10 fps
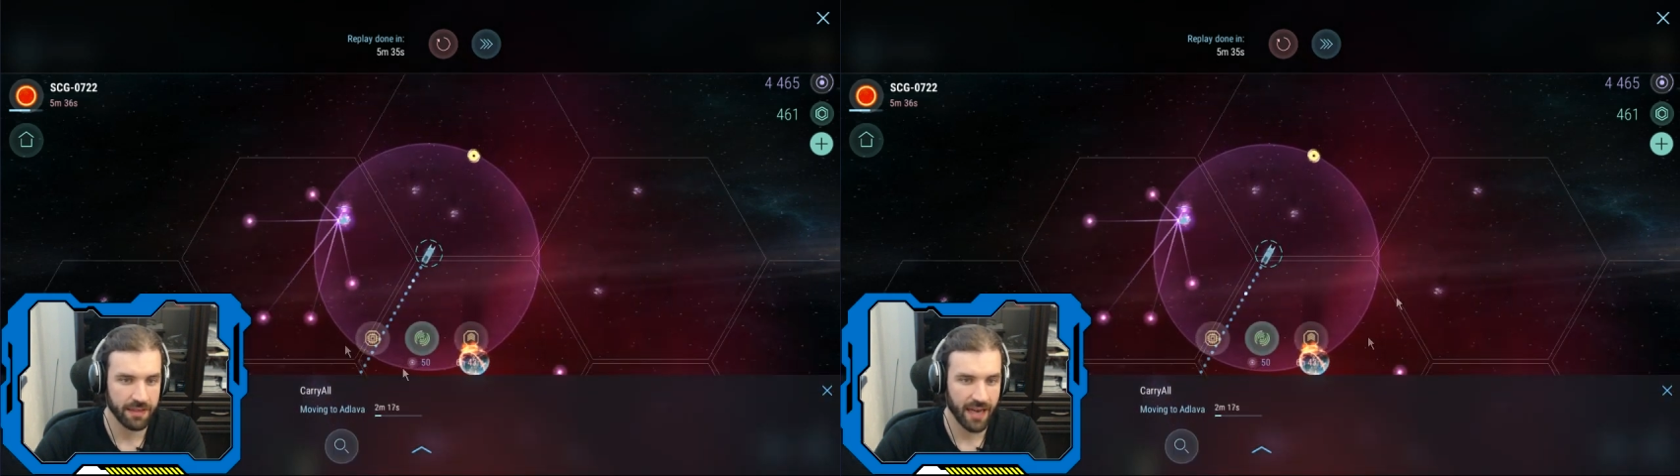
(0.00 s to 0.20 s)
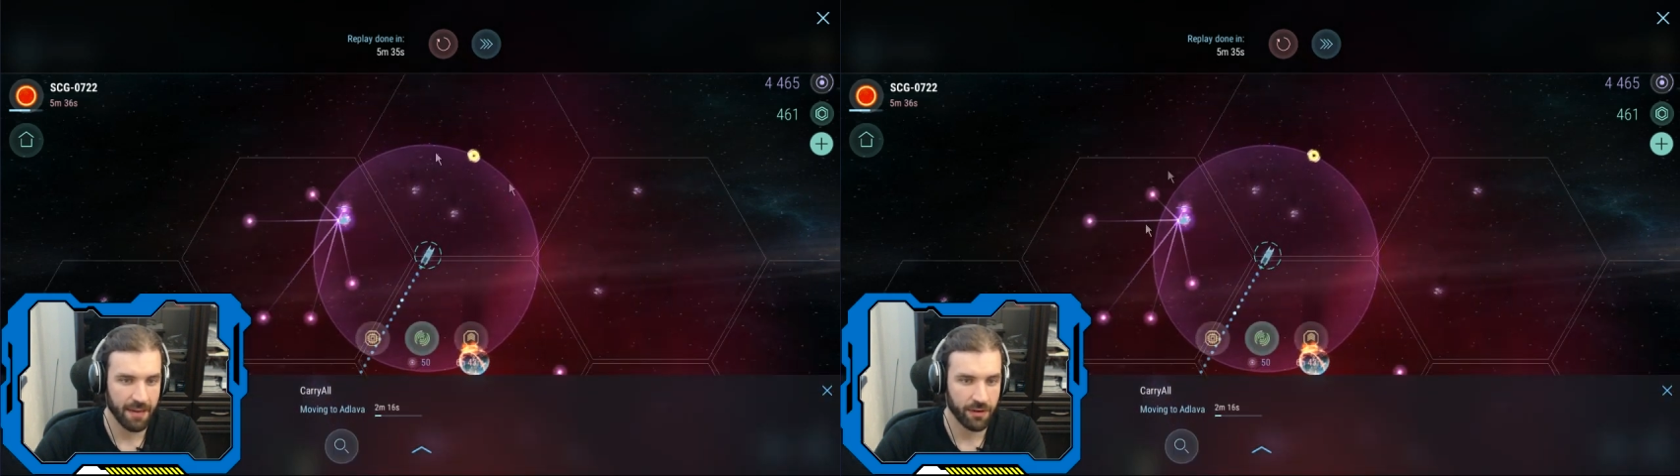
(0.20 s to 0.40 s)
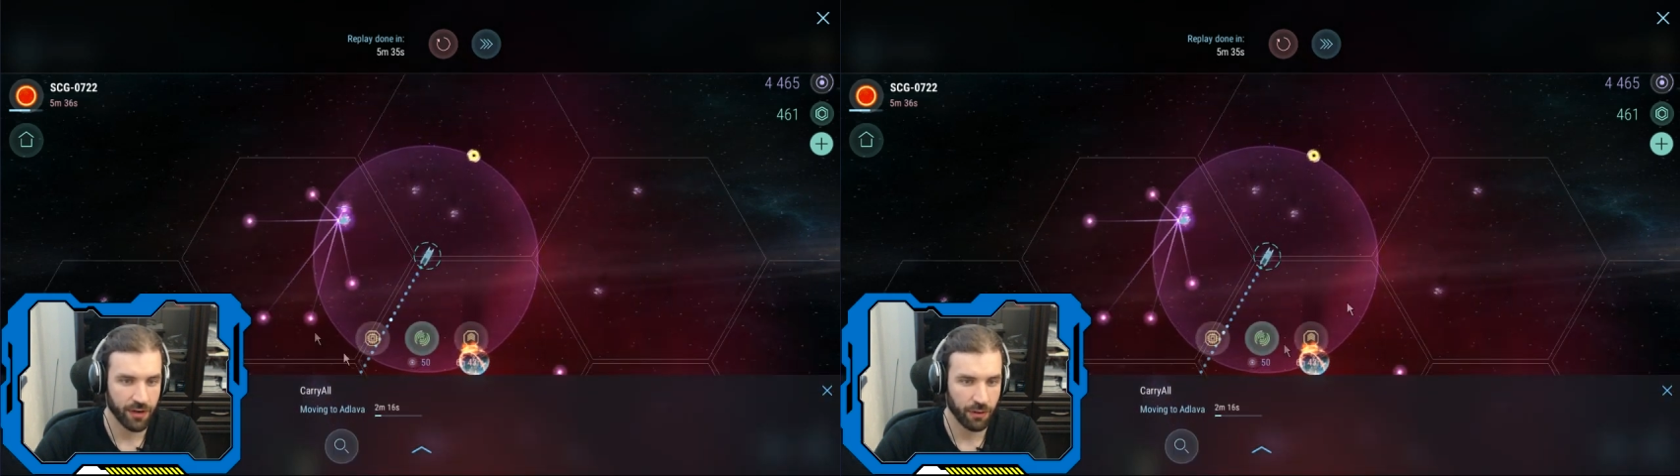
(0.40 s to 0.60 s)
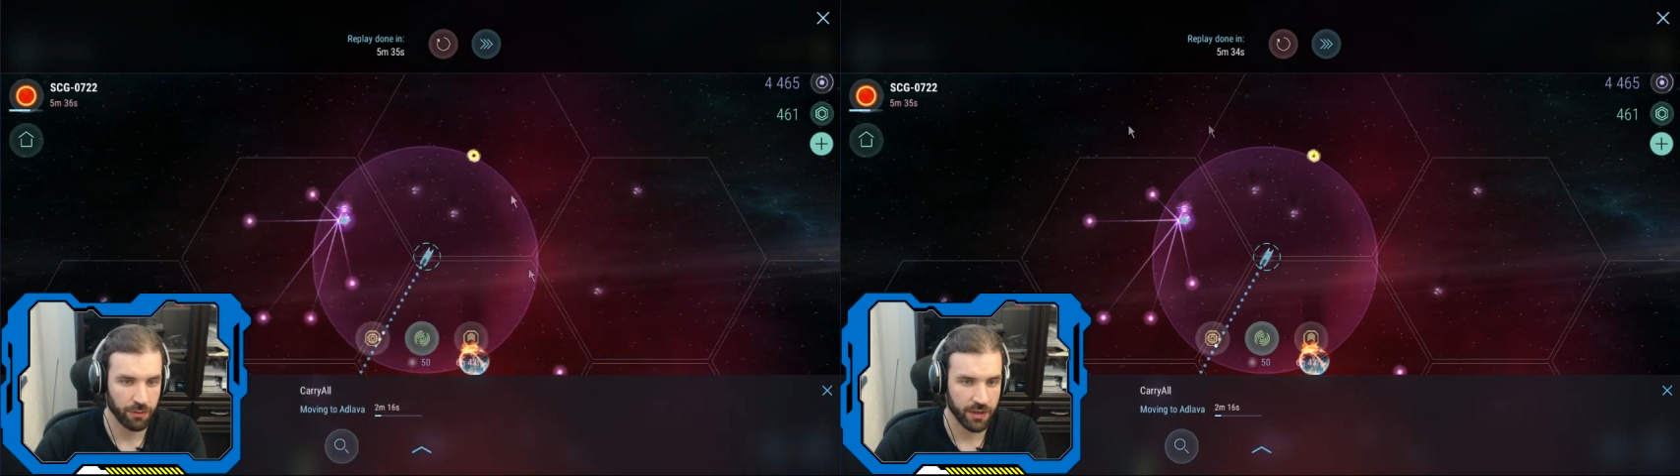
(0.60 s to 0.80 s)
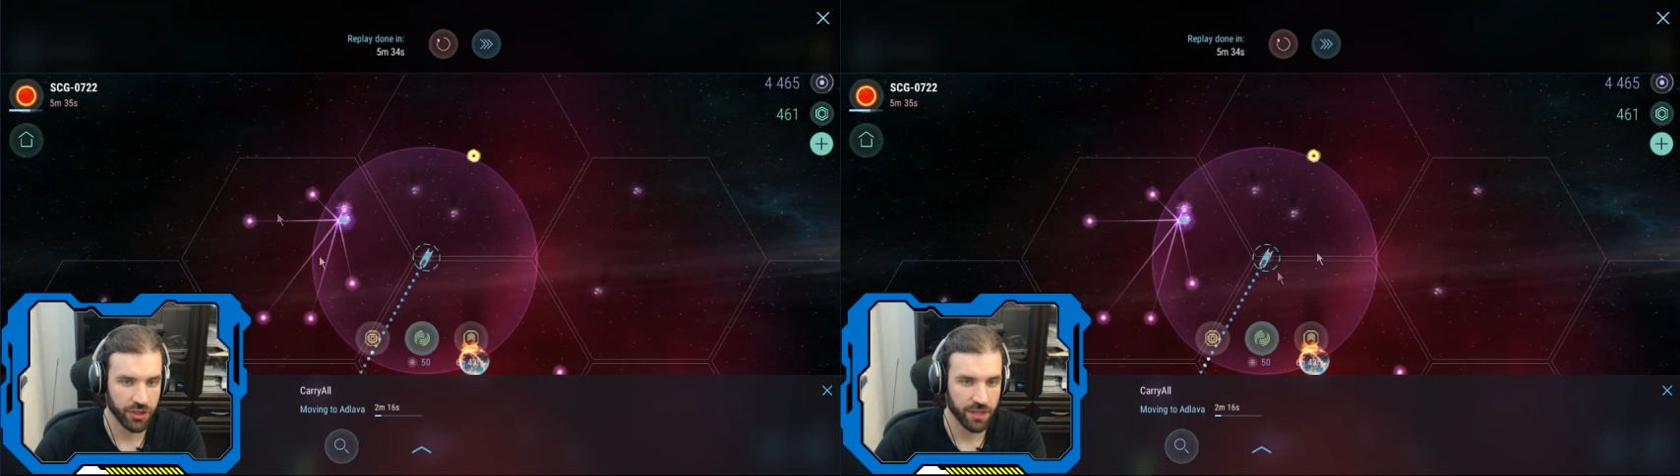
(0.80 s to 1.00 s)
time
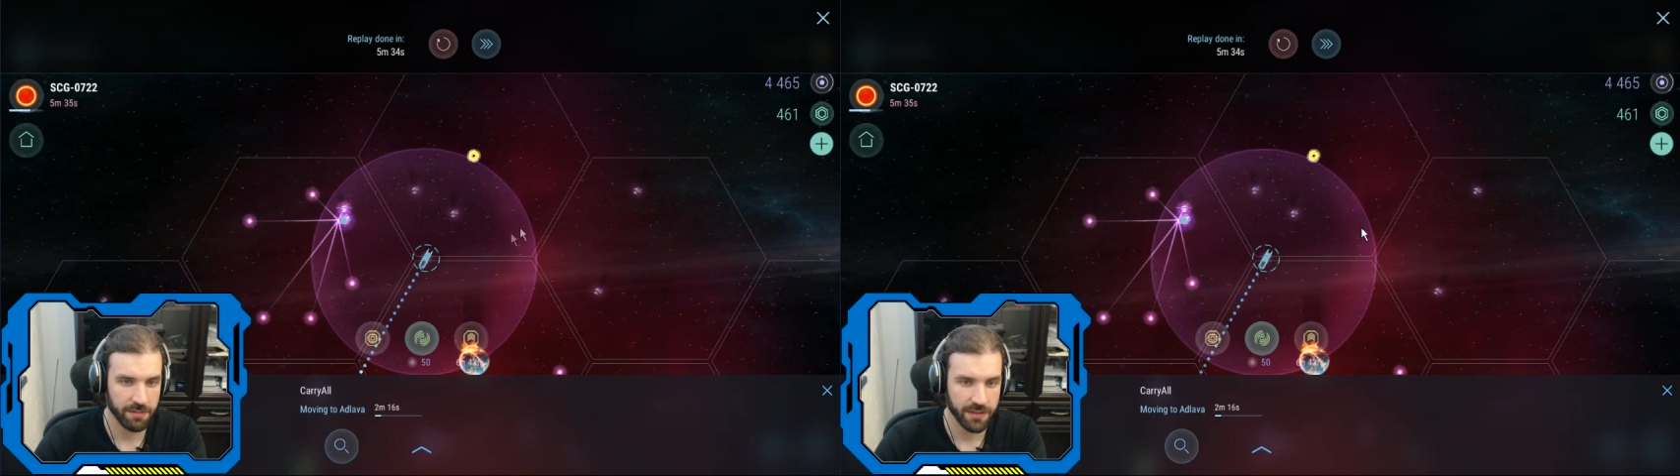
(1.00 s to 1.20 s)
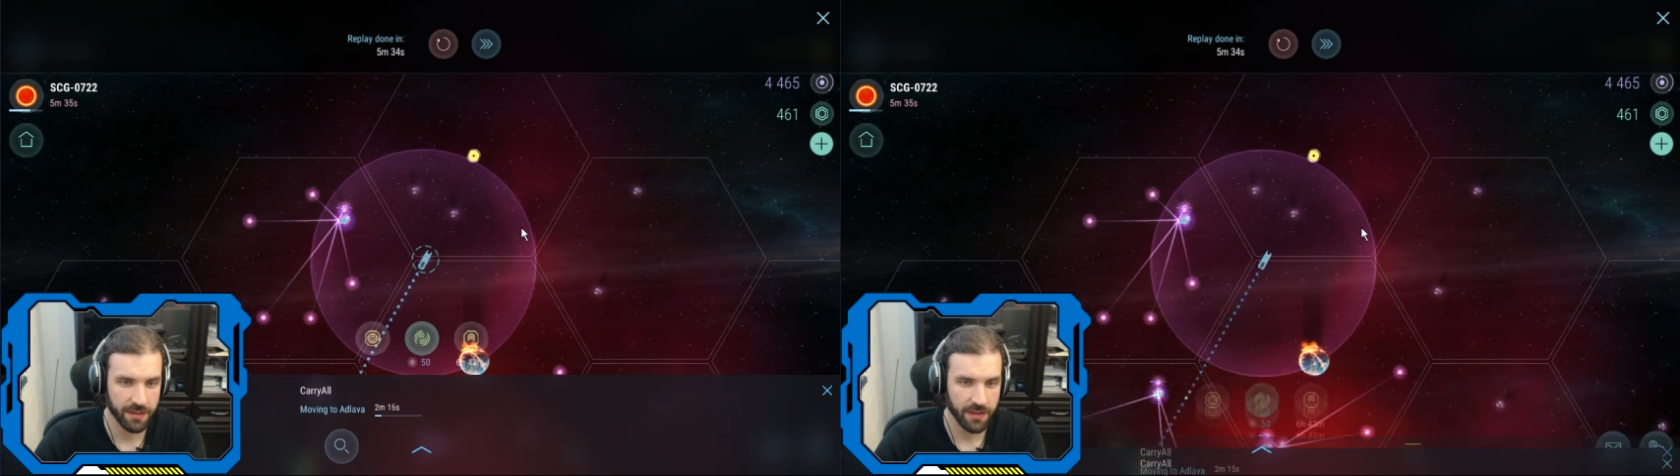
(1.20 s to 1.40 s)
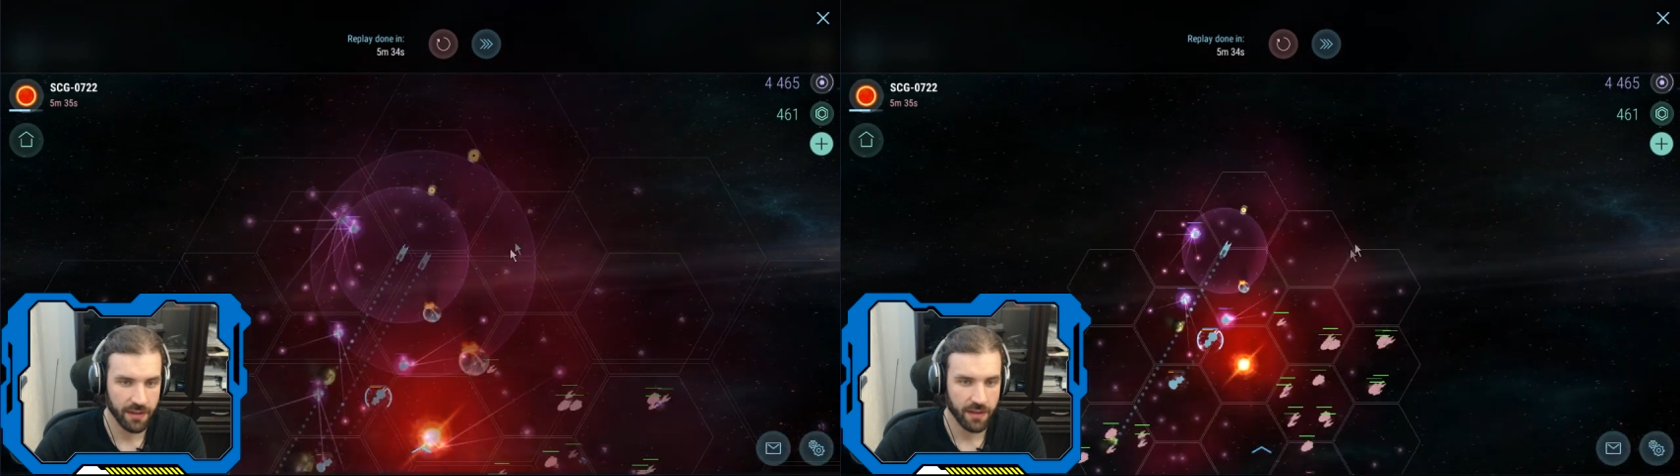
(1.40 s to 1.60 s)
around my ships,